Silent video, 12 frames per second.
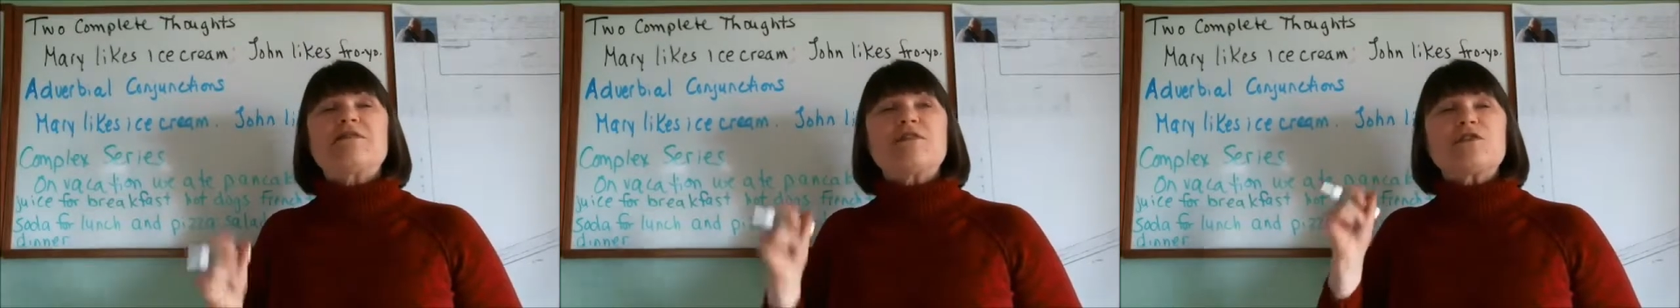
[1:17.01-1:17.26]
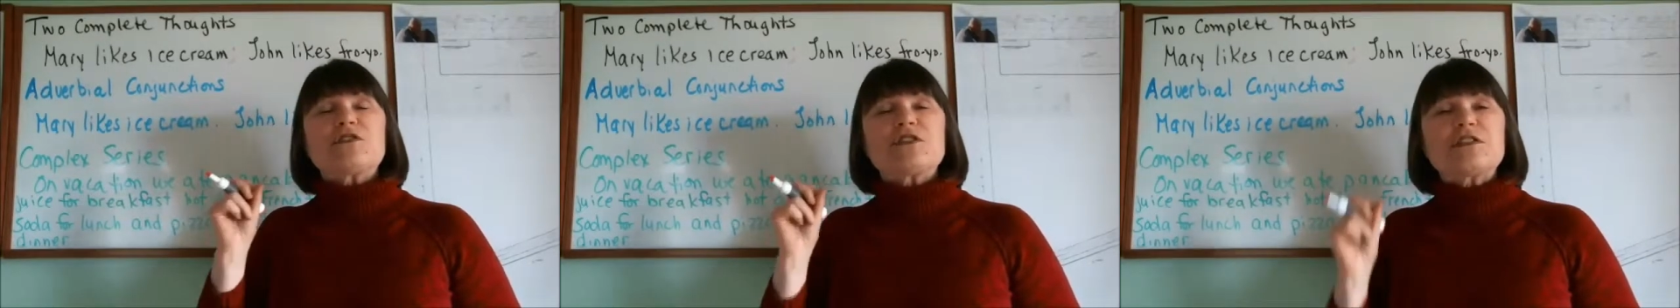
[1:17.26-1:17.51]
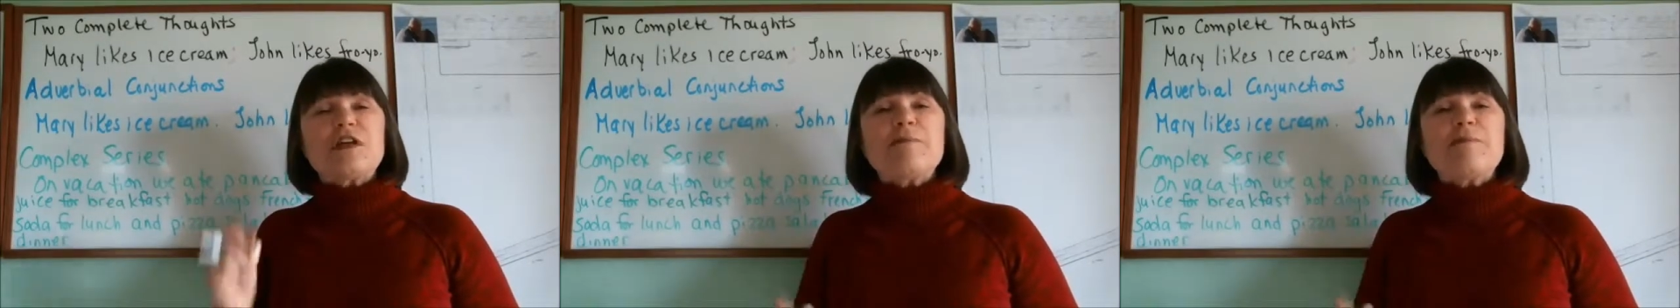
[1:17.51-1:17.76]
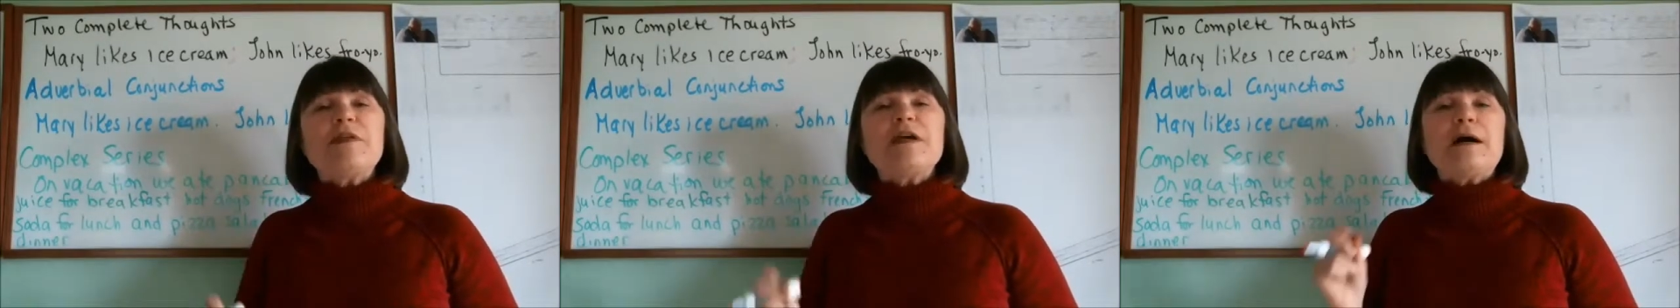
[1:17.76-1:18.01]
there's
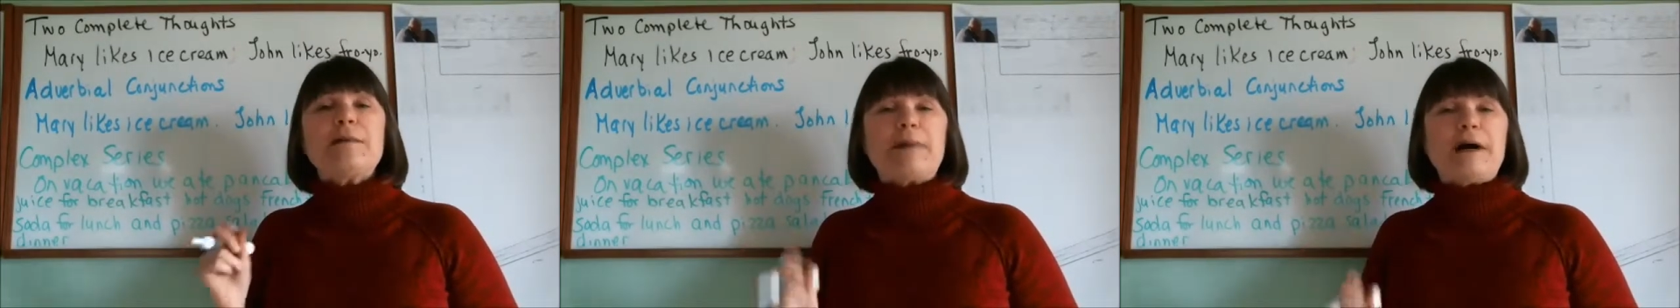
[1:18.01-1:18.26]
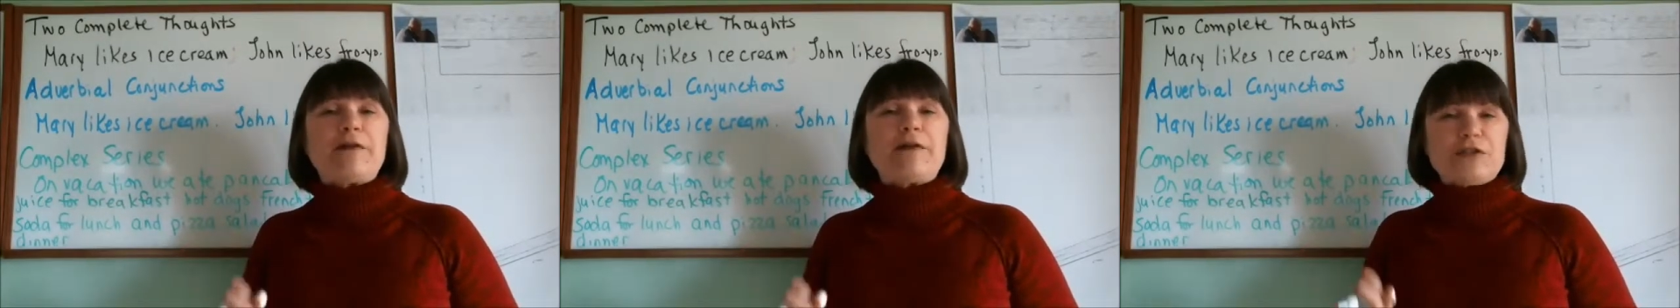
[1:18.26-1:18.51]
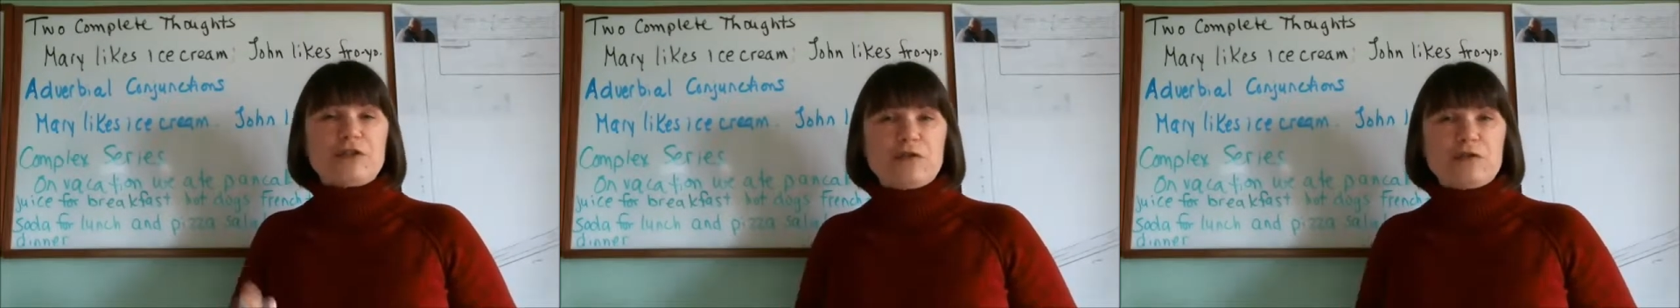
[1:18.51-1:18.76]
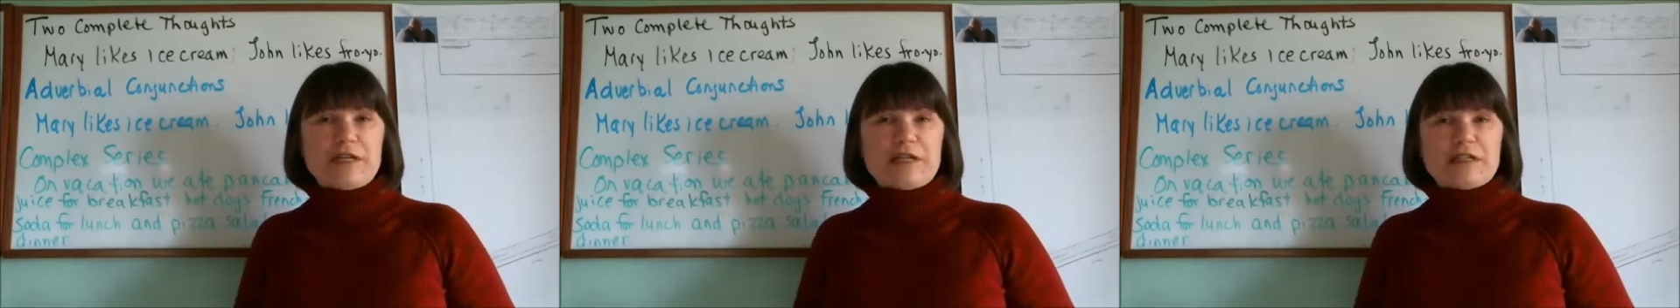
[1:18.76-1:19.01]
something about the 2
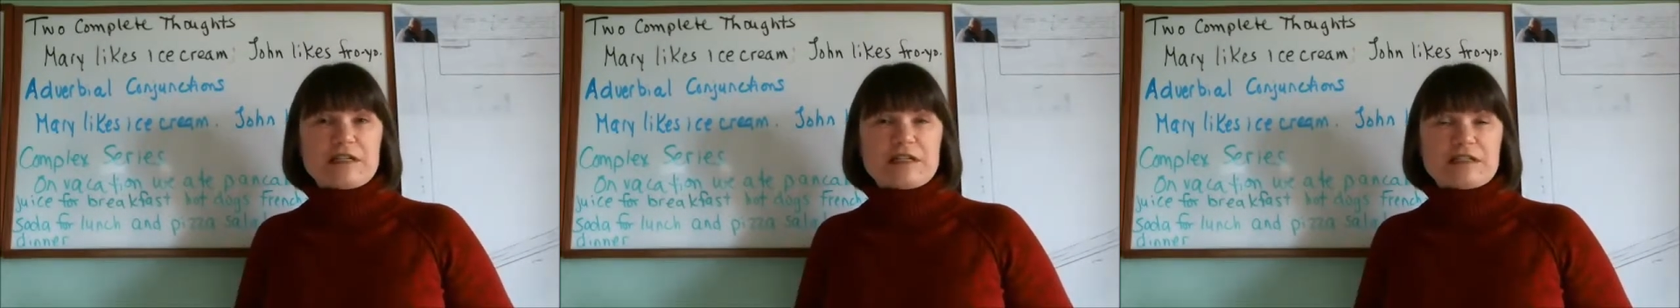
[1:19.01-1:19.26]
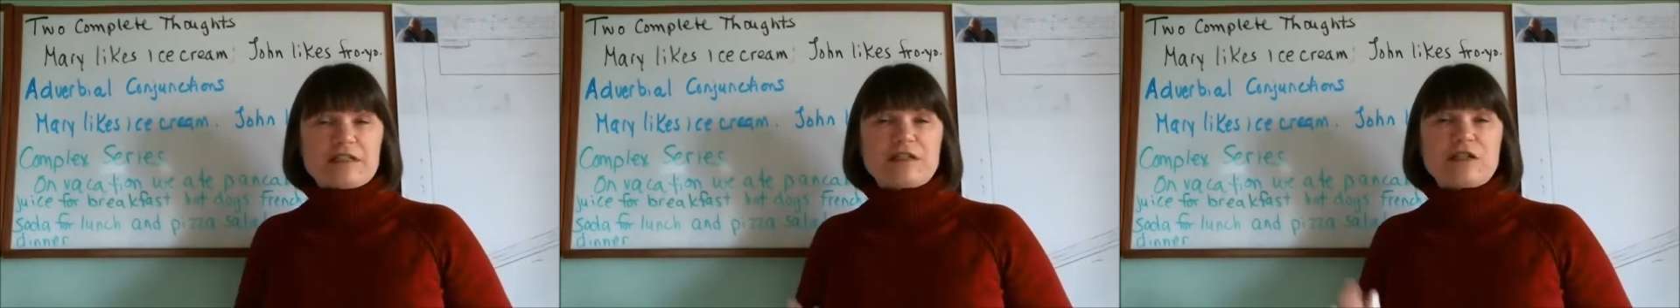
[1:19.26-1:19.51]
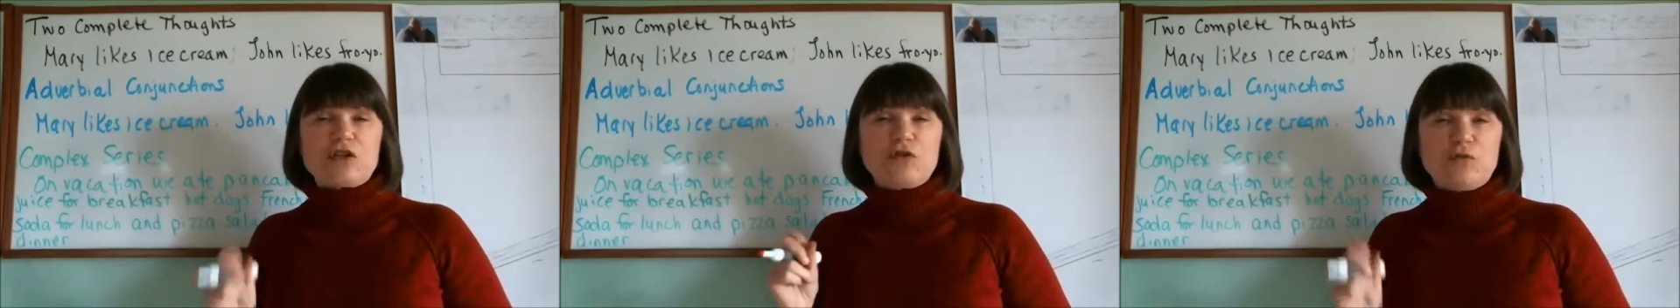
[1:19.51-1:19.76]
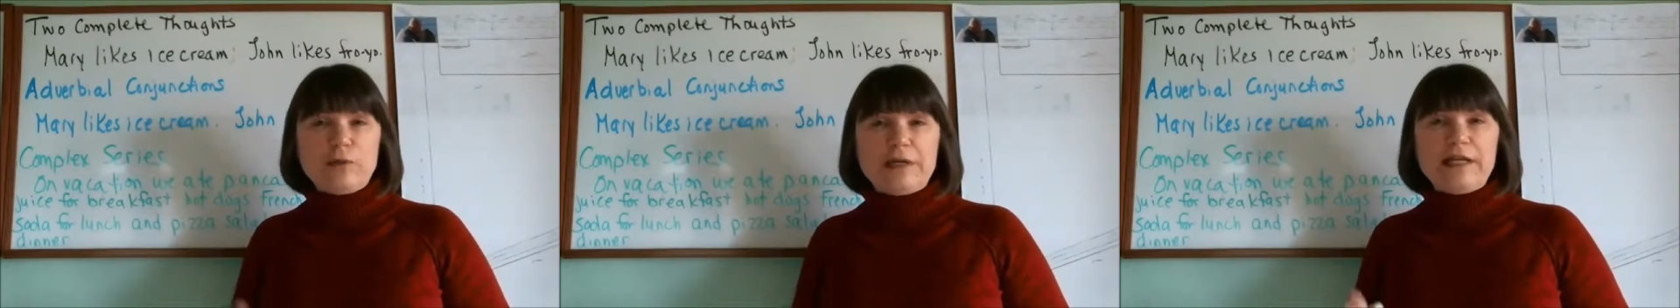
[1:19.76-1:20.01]
sentences that you
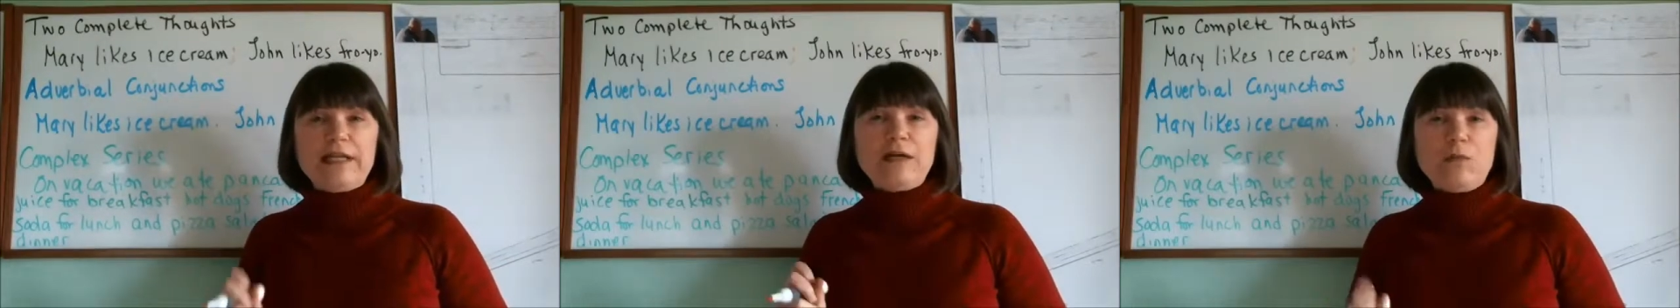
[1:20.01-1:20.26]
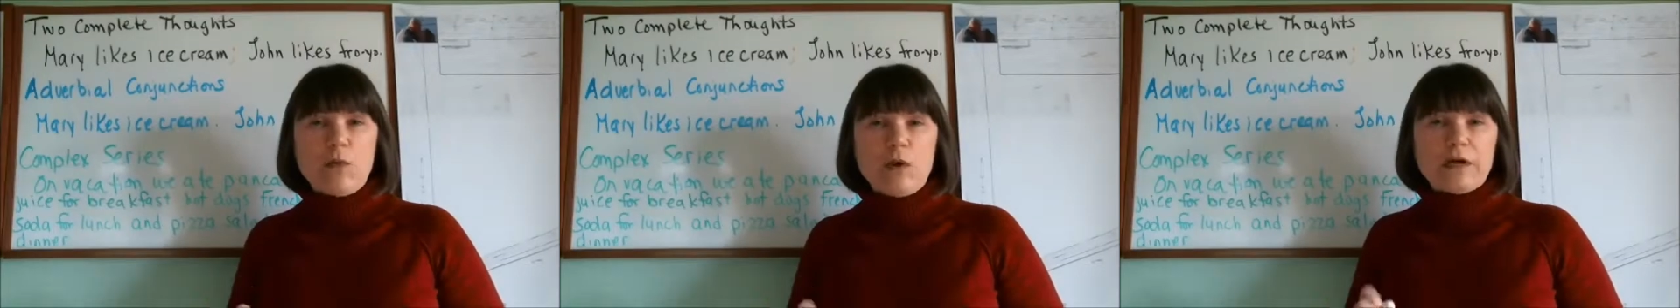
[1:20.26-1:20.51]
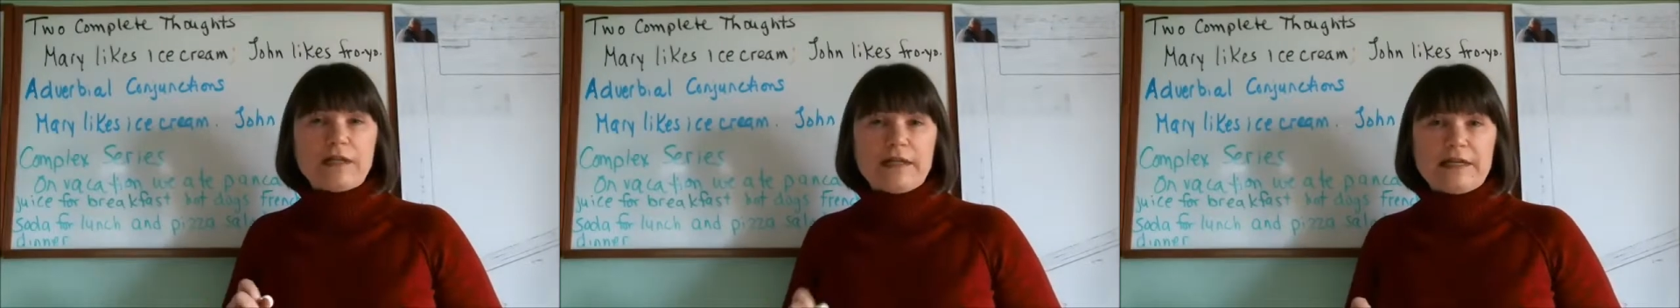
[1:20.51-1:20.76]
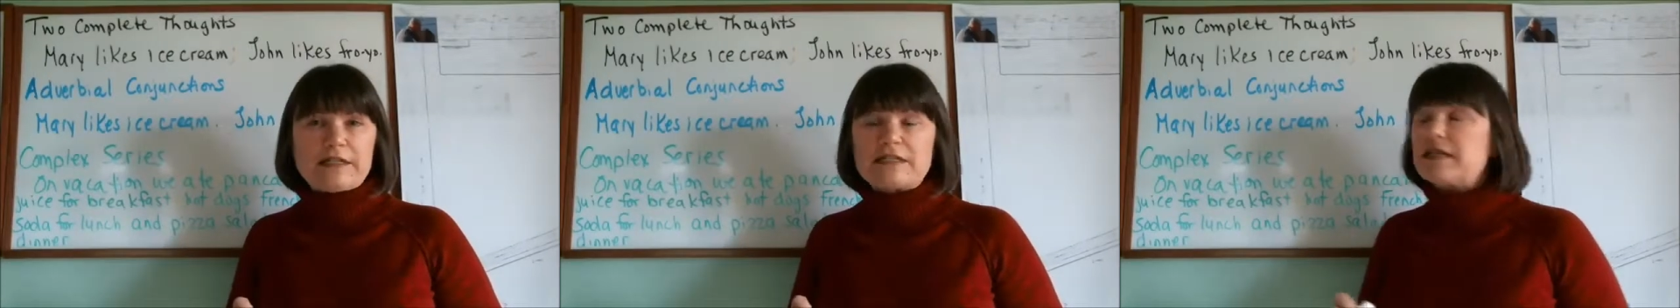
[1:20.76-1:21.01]
really want
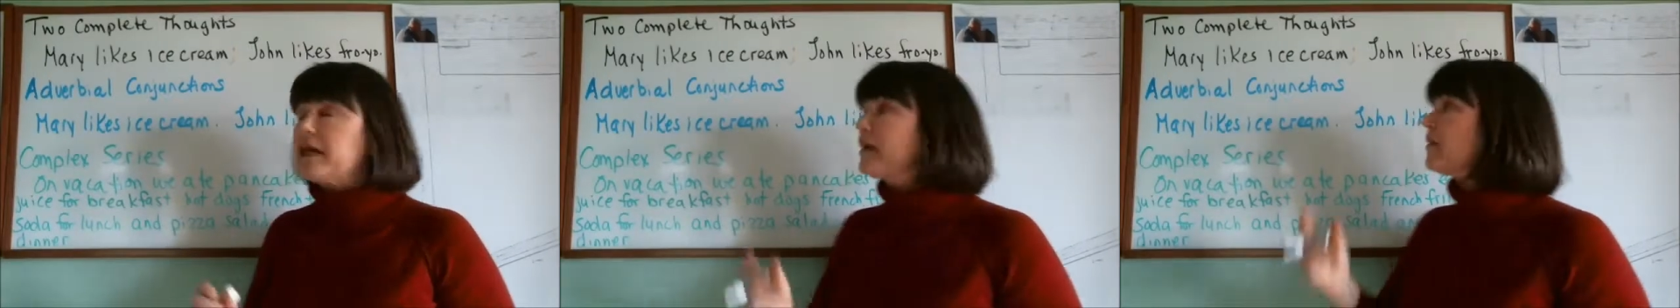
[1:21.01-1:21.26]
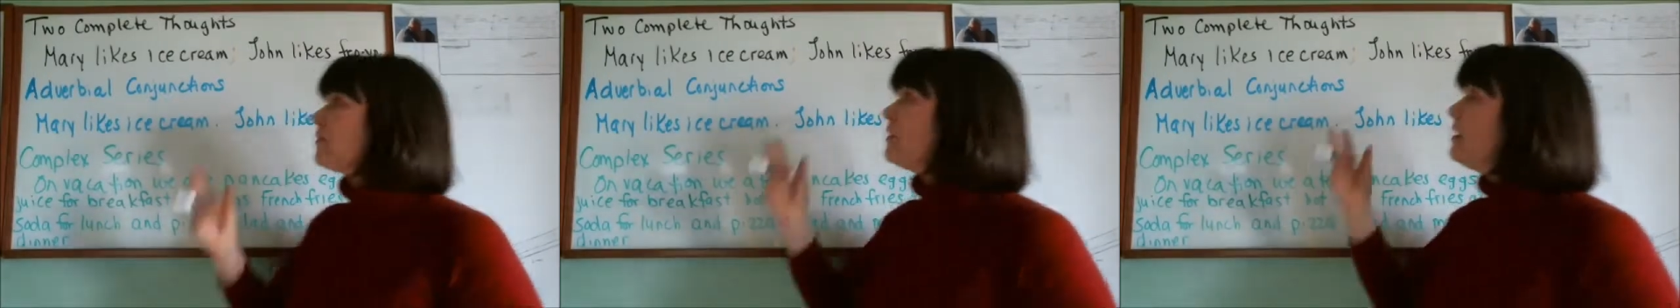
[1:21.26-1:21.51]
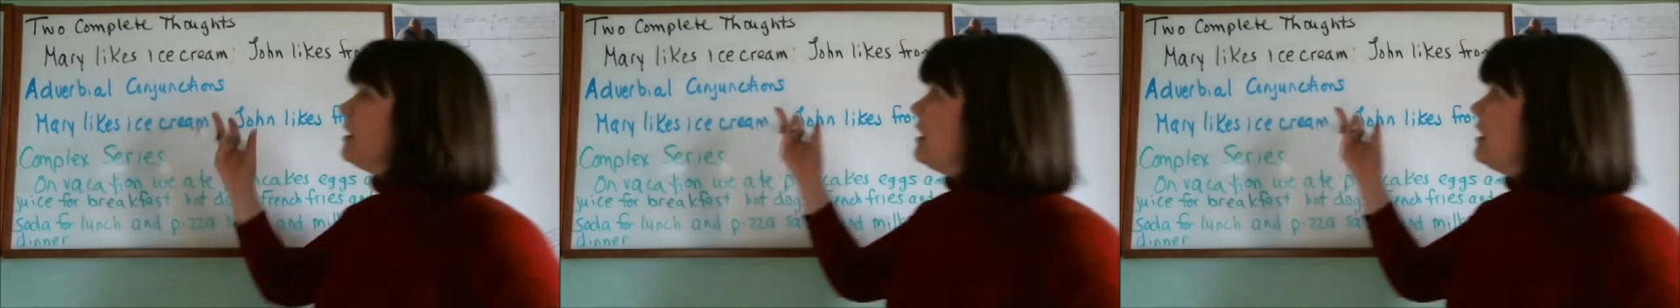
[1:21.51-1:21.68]
linked together.